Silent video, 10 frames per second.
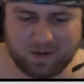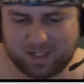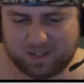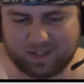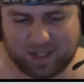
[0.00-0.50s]

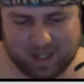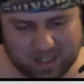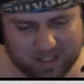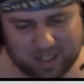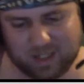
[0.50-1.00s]
So
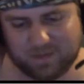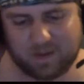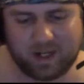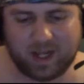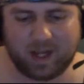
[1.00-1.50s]
Sunday's
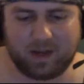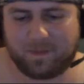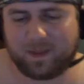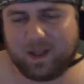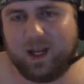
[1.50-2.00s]
voted out.
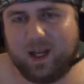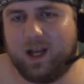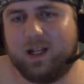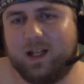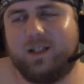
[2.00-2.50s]

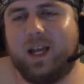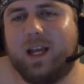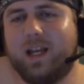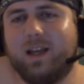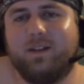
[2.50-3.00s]

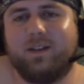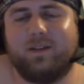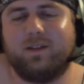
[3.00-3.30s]
Jay